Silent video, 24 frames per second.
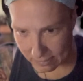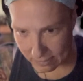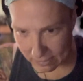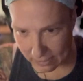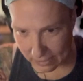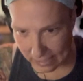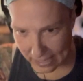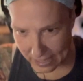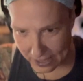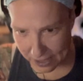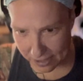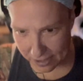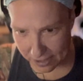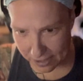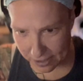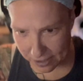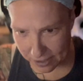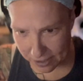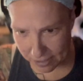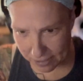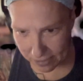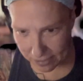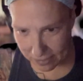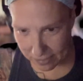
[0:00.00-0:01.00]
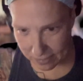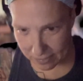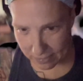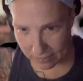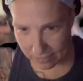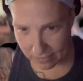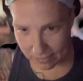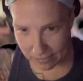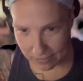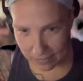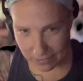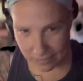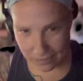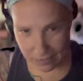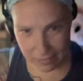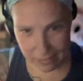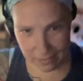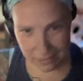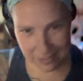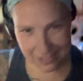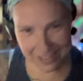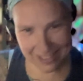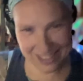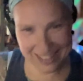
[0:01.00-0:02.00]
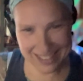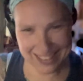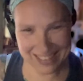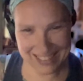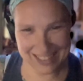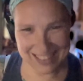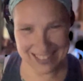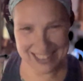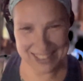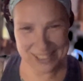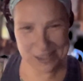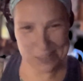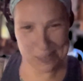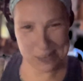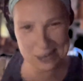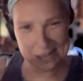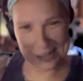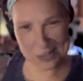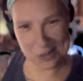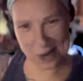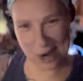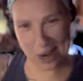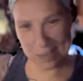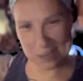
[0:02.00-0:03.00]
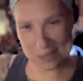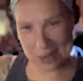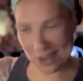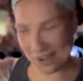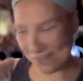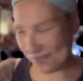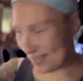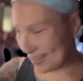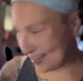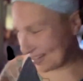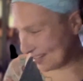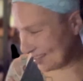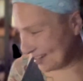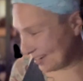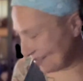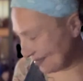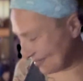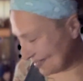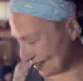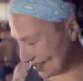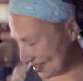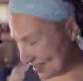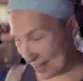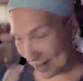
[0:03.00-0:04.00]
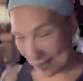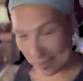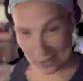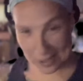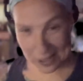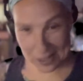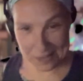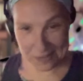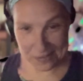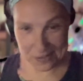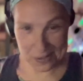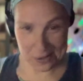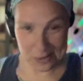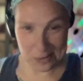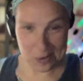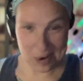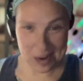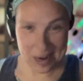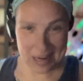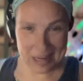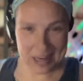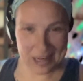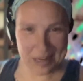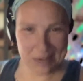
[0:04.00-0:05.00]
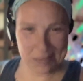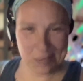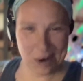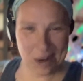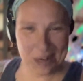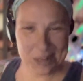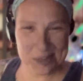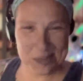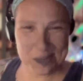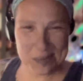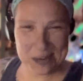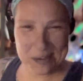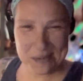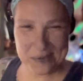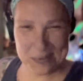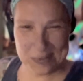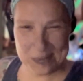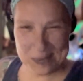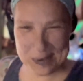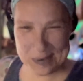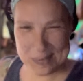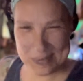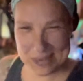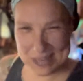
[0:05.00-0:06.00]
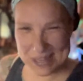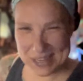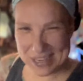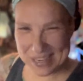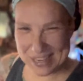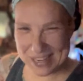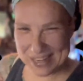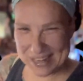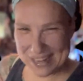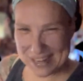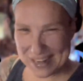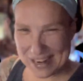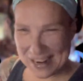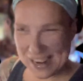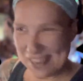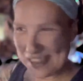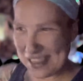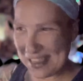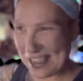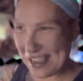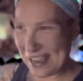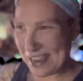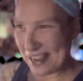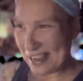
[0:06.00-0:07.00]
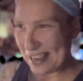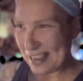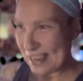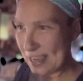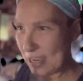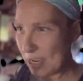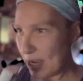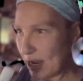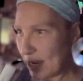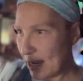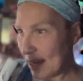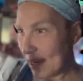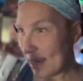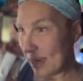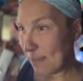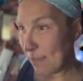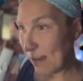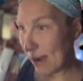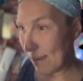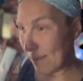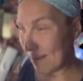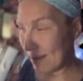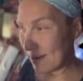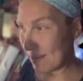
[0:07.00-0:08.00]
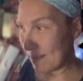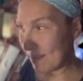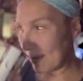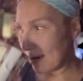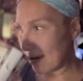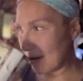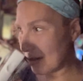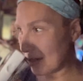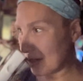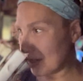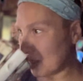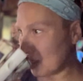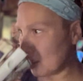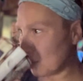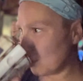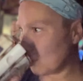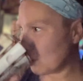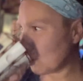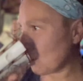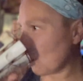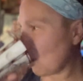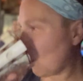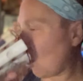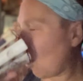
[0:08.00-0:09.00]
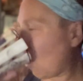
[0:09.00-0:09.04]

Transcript: Later, dude. He's been dropped off on a different timeline for a while. He watched me from the beginning, I think. He bought me a pair of shoes